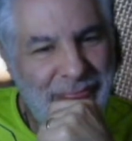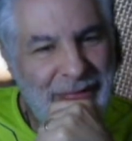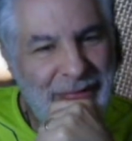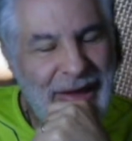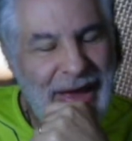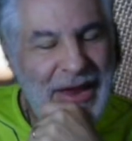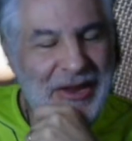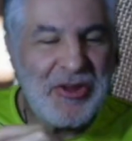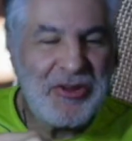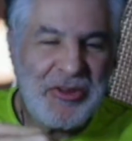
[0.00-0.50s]

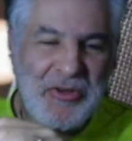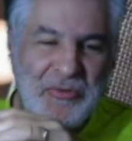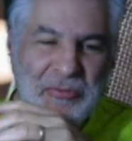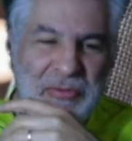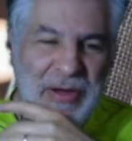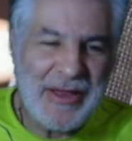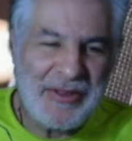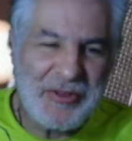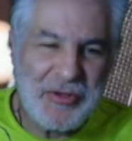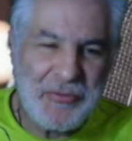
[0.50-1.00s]
And do
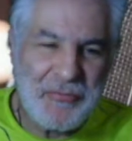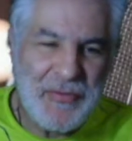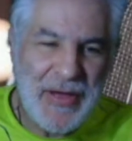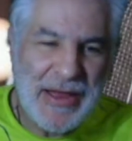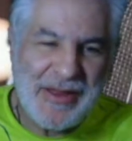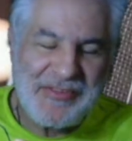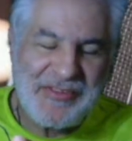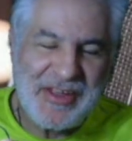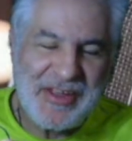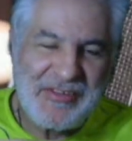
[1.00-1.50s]
you
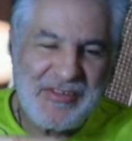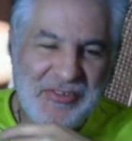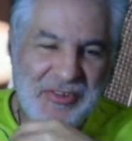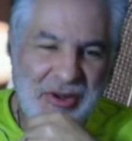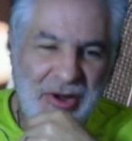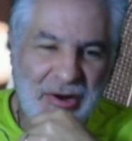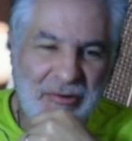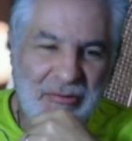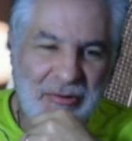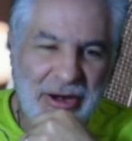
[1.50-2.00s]
find this as a
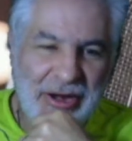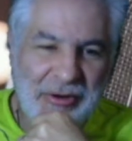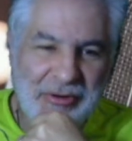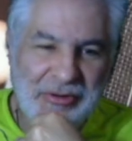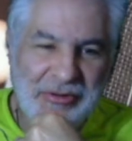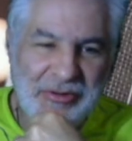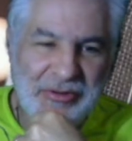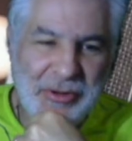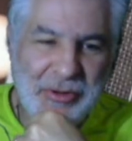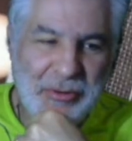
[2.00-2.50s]
songwriter
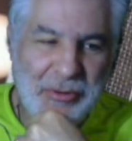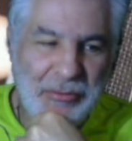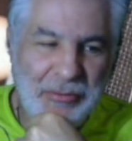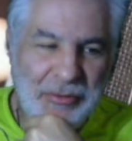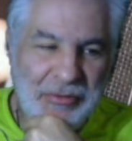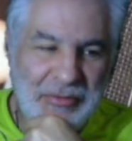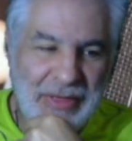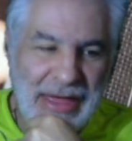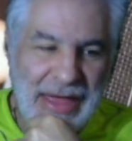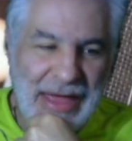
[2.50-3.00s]
too,
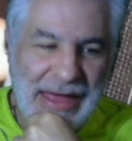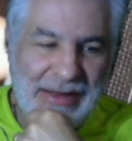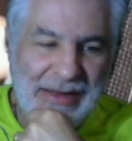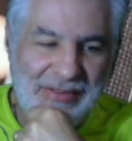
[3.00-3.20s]
that